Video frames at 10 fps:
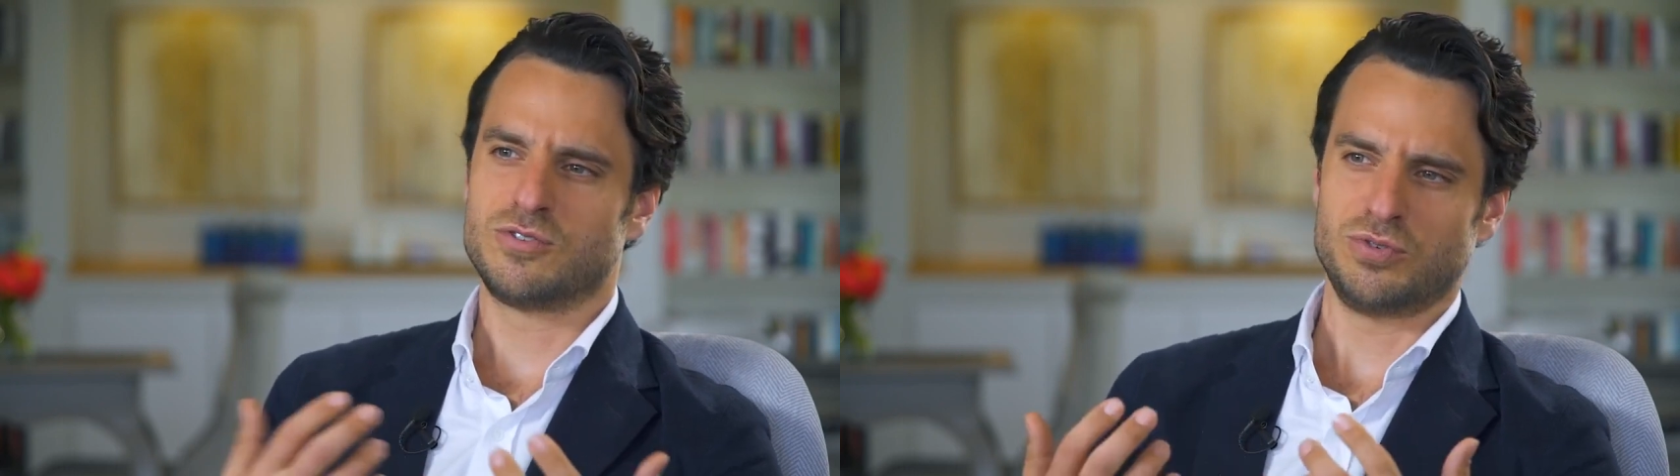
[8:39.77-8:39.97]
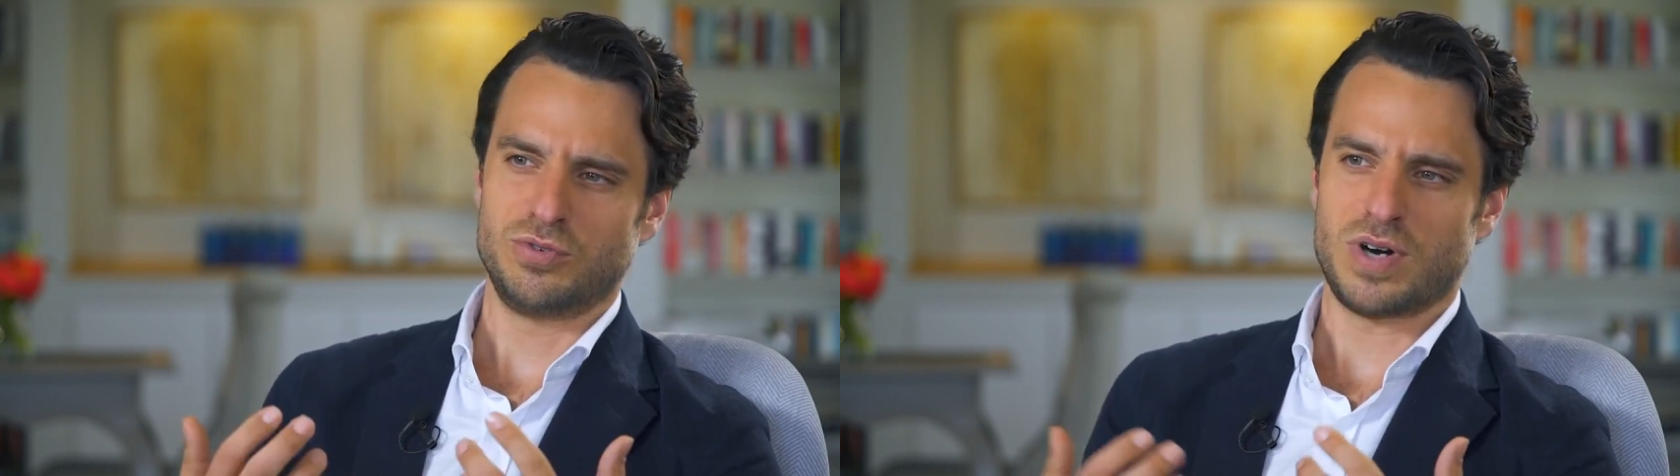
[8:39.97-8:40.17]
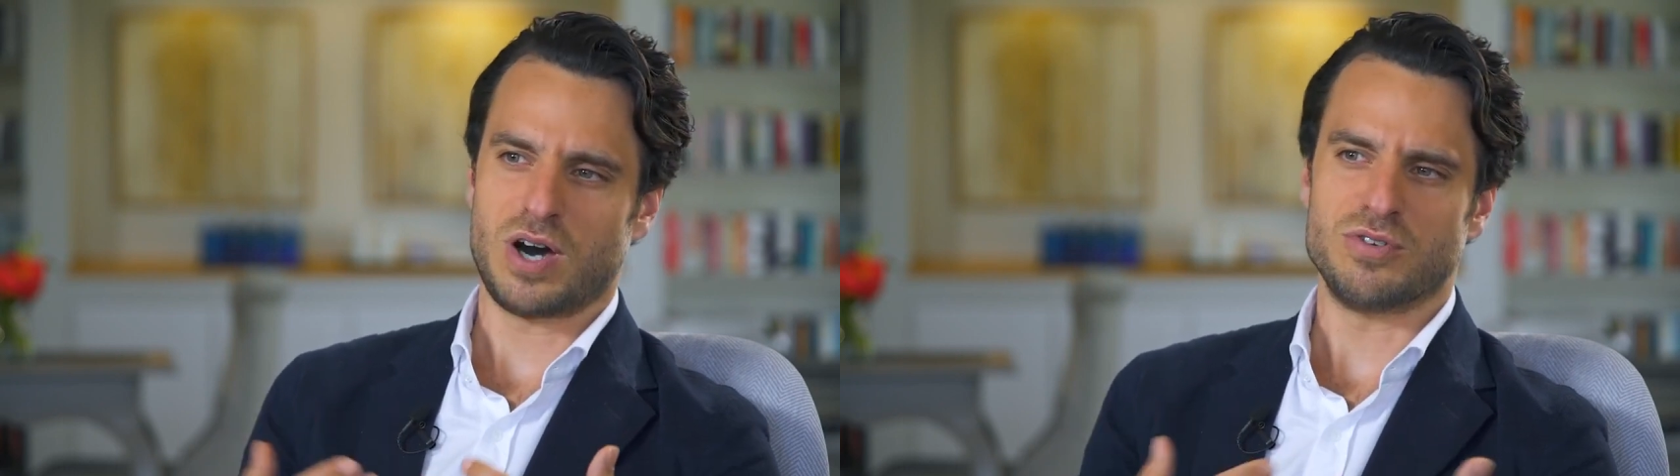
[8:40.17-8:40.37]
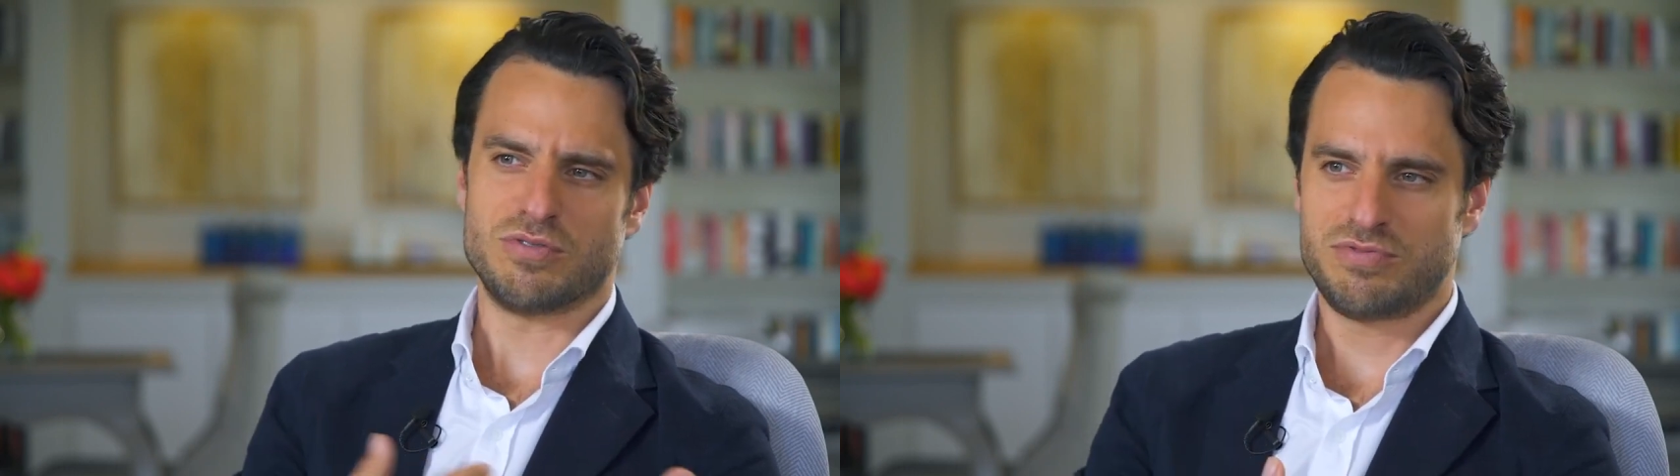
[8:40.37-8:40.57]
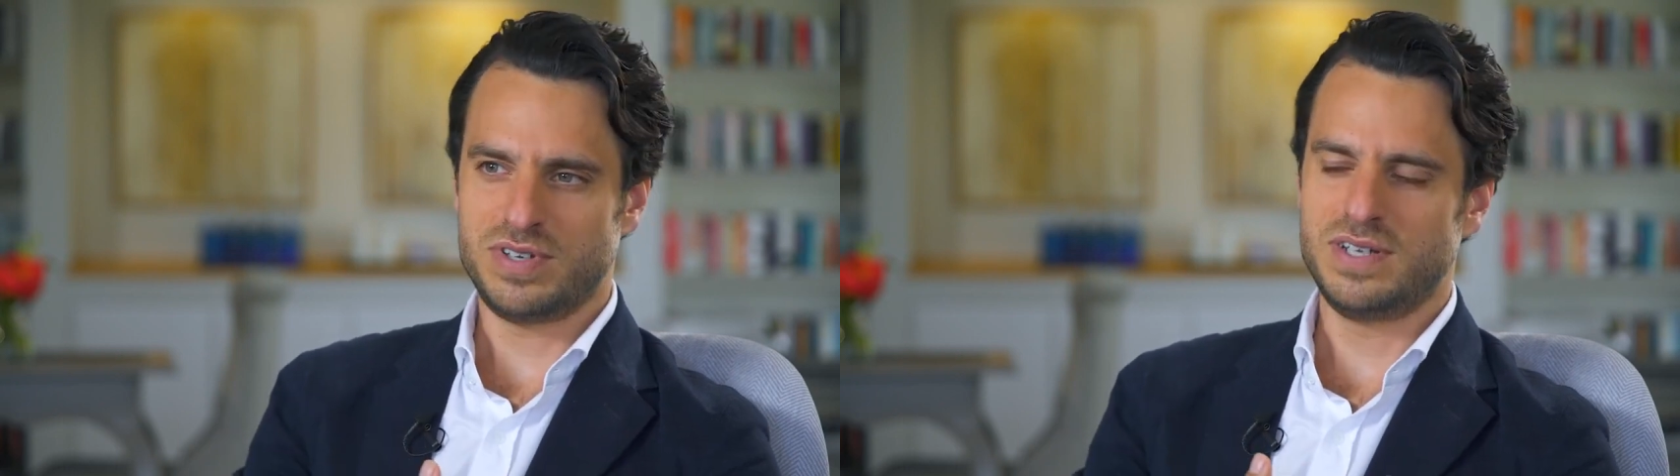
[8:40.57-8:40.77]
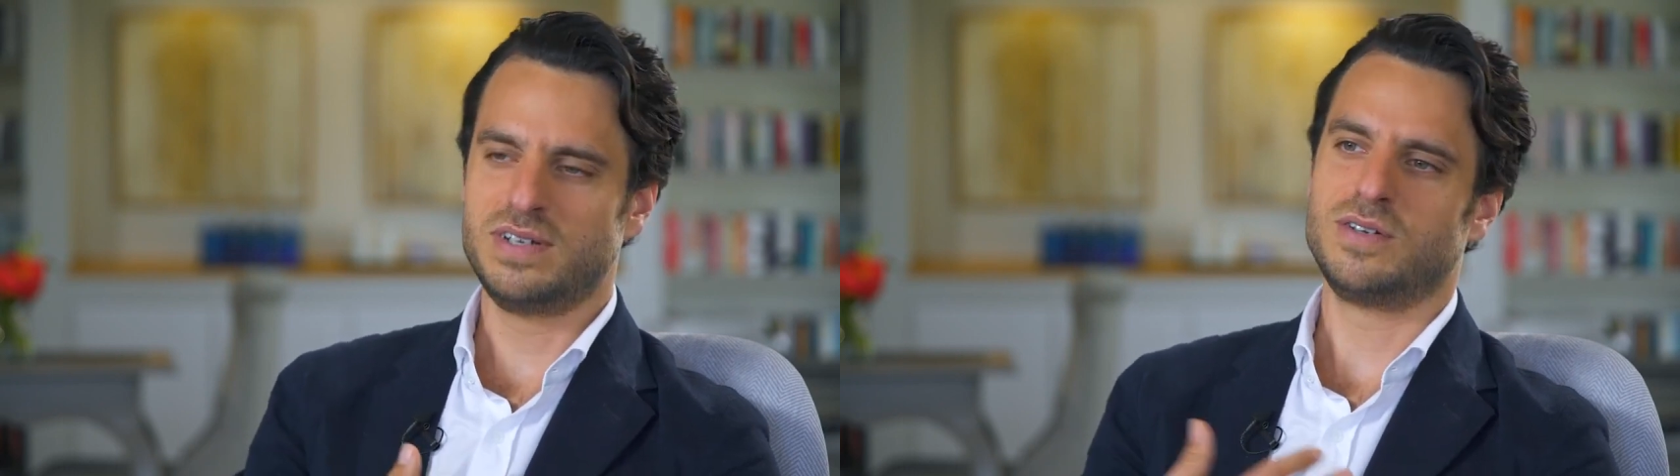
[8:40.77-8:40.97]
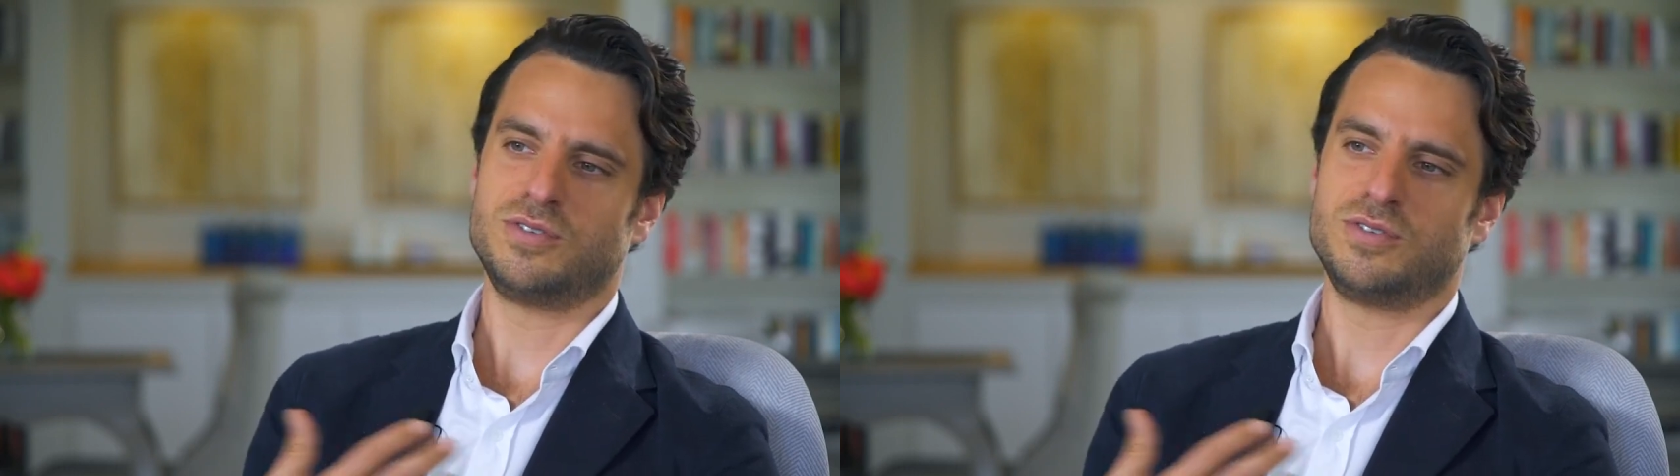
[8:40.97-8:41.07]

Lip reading: to how you feel,